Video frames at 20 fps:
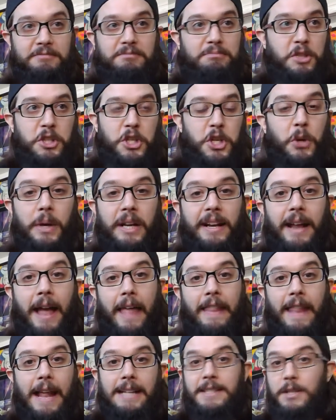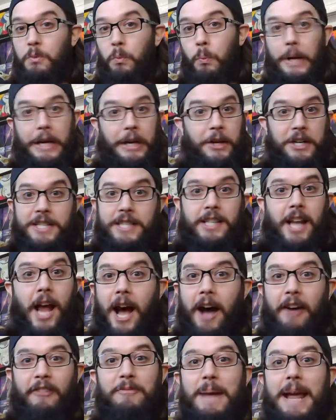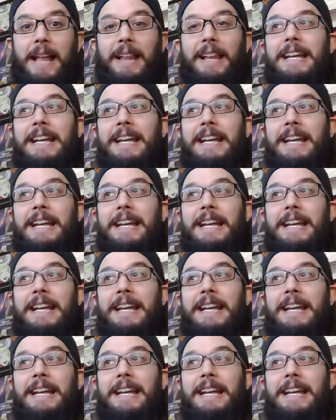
doing. And that's weird stuff, man.